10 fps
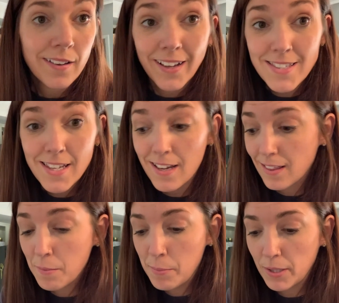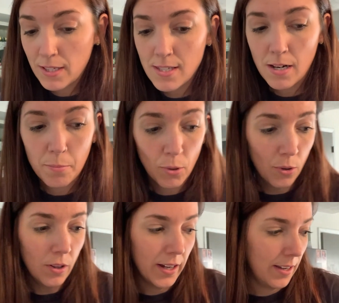That's it. Let me put this in a
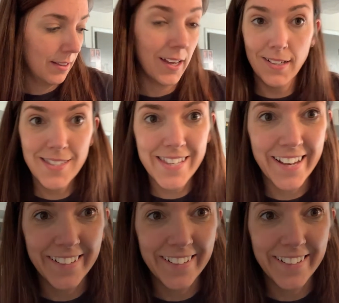bowl and let it sit.